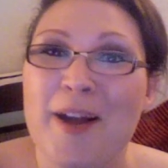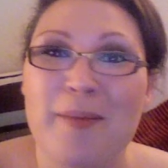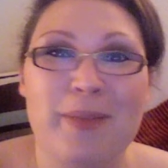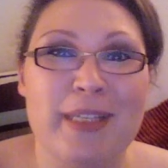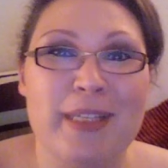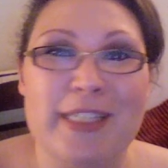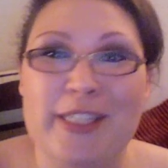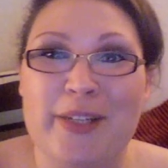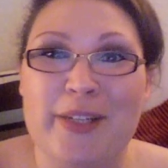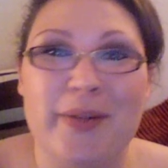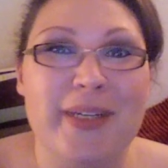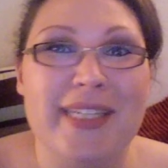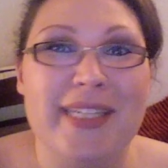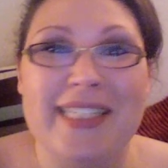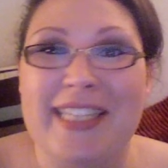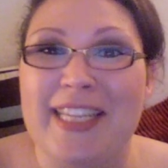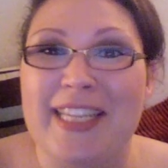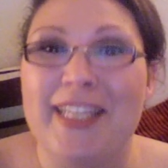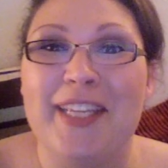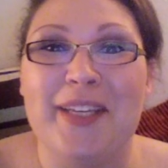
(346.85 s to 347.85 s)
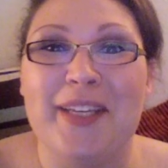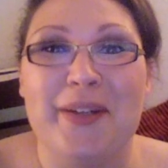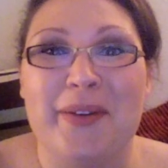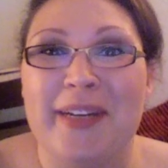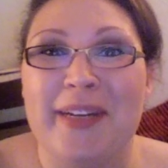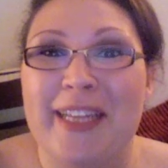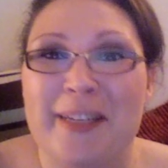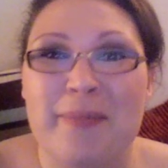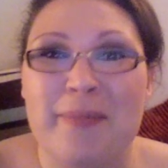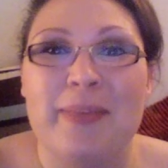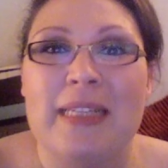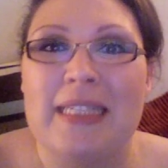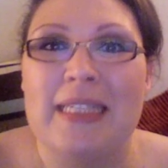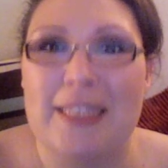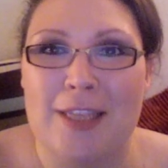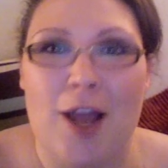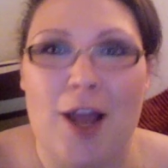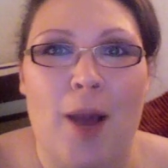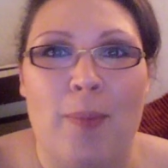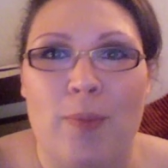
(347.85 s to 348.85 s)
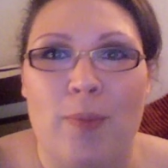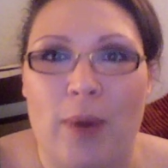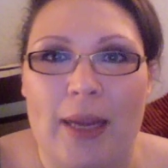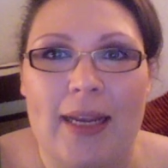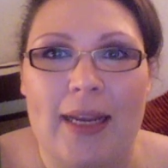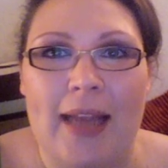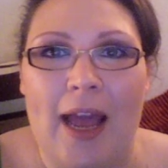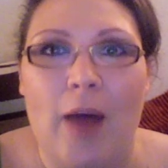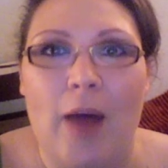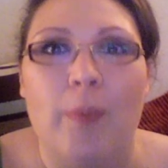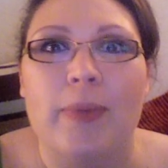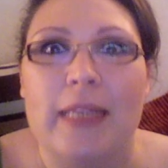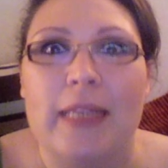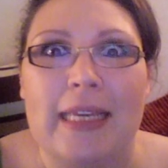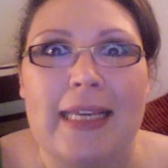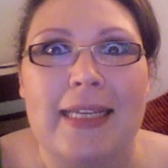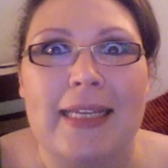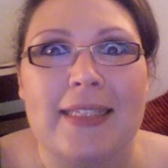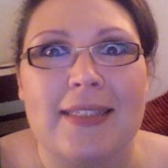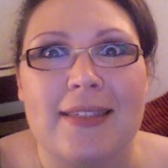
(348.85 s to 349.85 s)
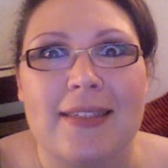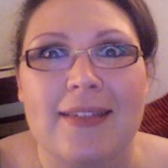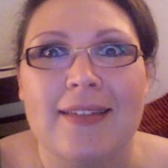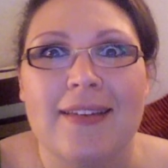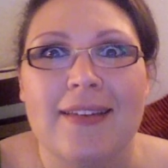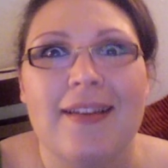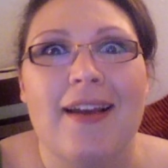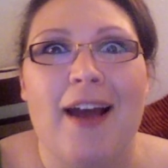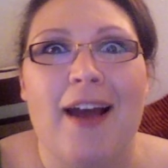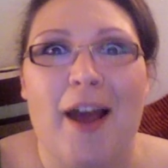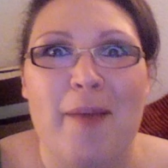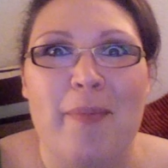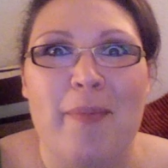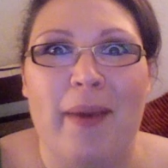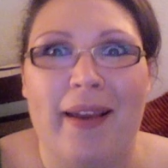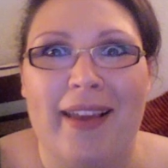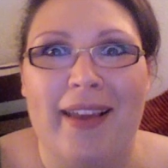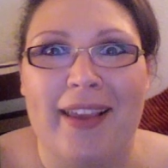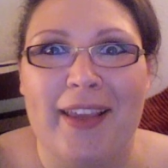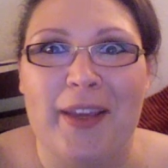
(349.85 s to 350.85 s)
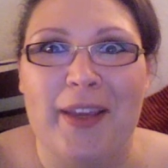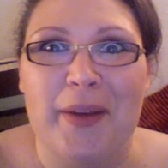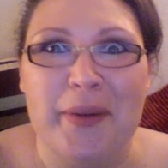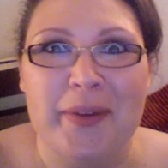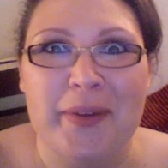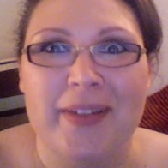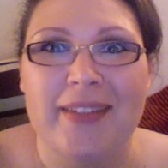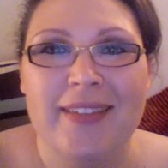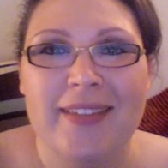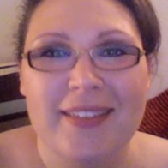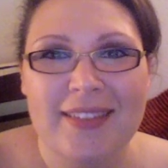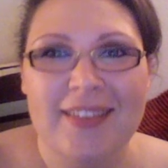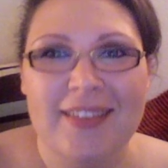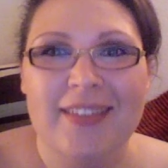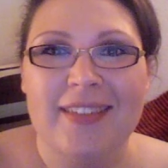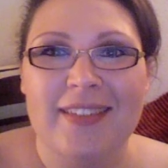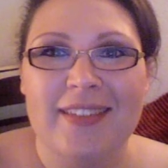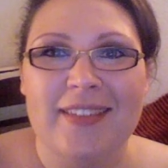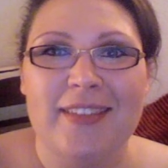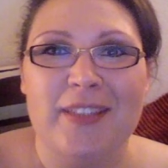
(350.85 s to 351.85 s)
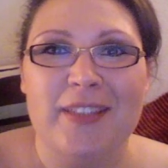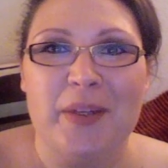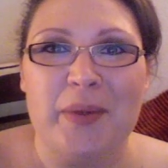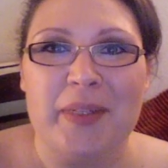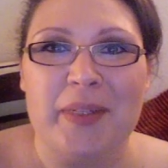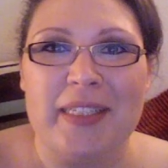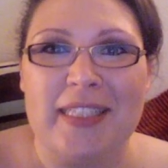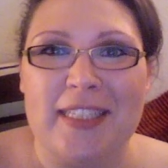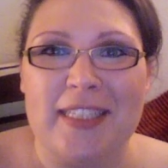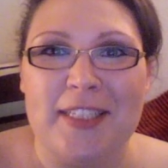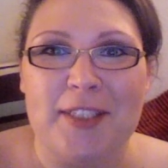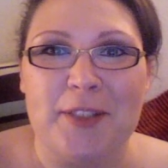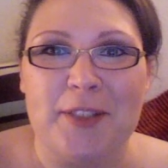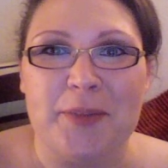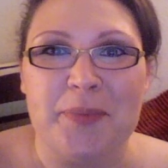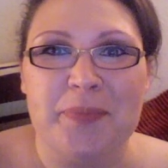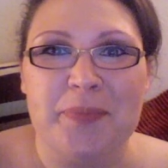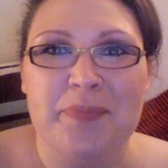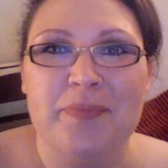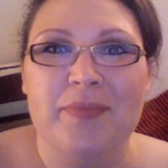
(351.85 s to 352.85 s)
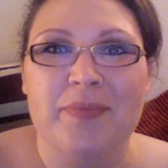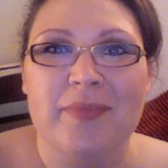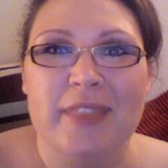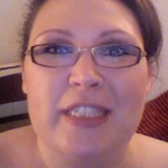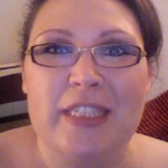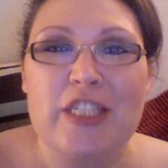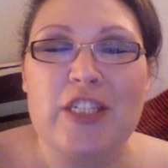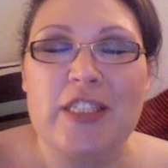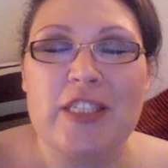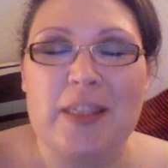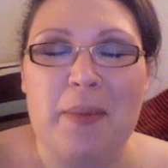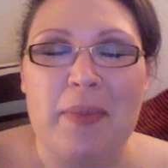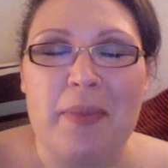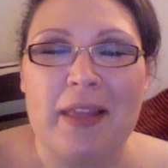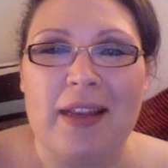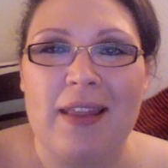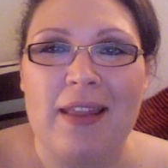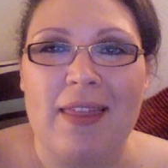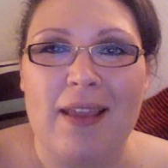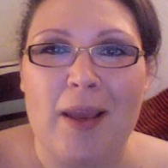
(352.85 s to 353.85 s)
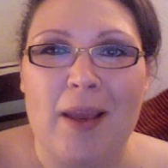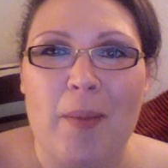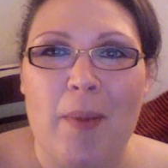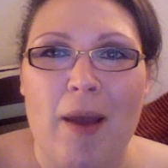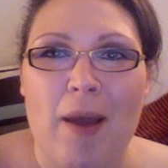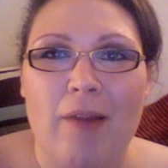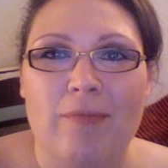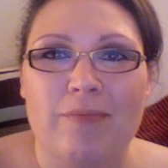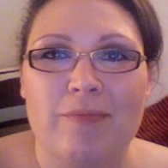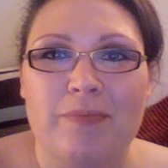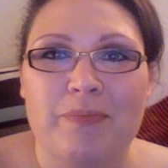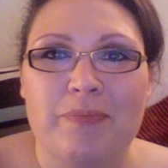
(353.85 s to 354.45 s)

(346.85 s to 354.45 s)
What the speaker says: Please don't continue it. Please stop right now, please. I'm begging you. Don't continue. It's just something to think about.